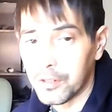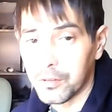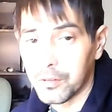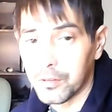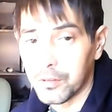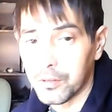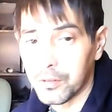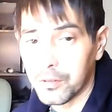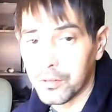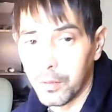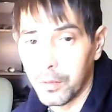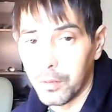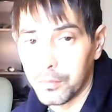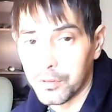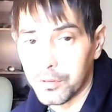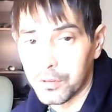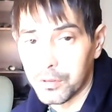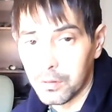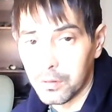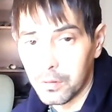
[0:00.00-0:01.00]

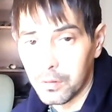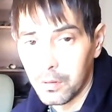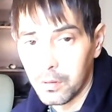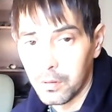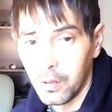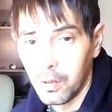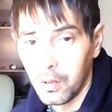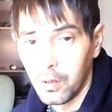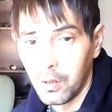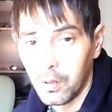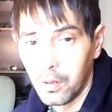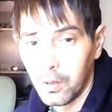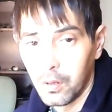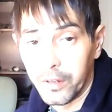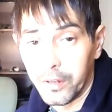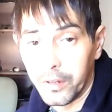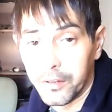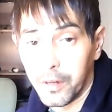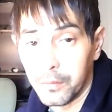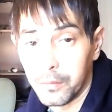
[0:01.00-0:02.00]
platforms when
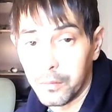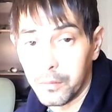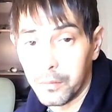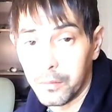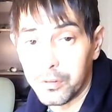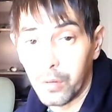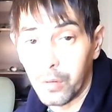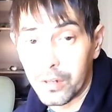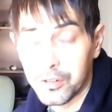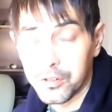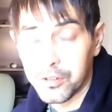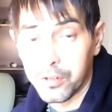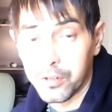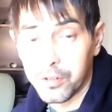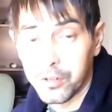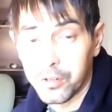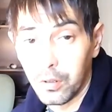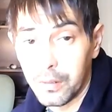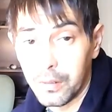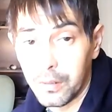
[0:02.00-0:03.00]
it comes to
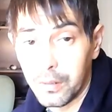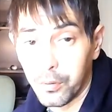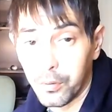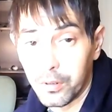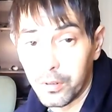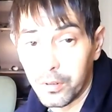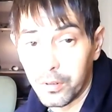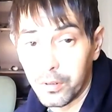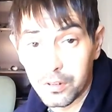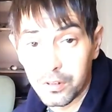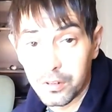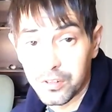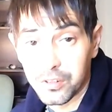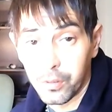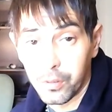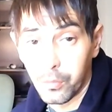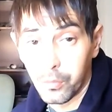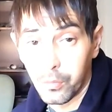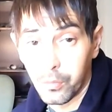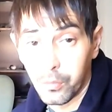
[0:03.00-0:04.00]
external imprints into
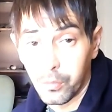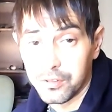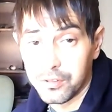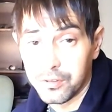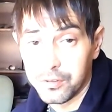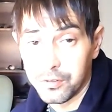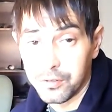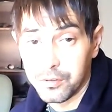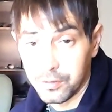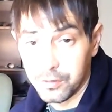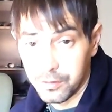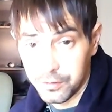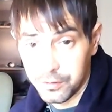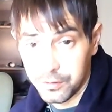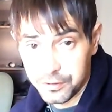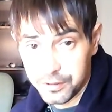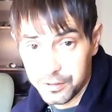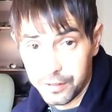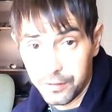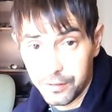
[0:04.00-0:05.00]
someone's
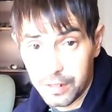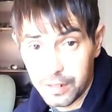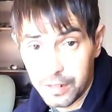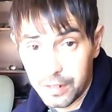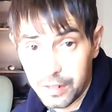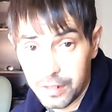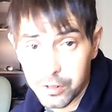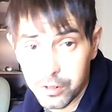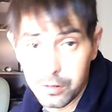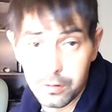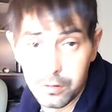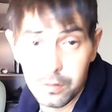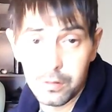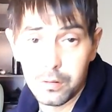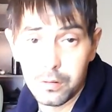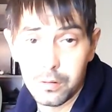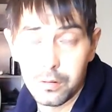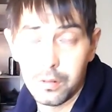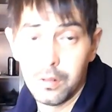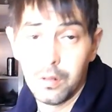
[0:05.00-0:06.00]
divination
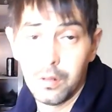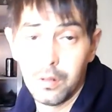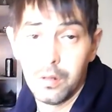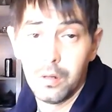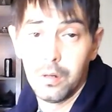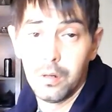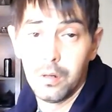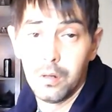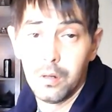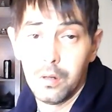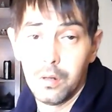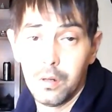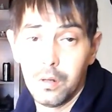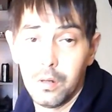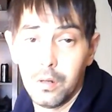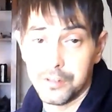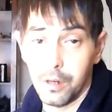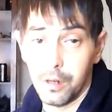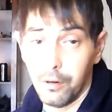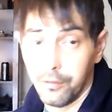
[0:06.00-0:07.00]
of
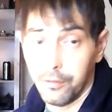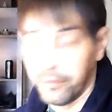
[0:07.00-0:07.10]
self.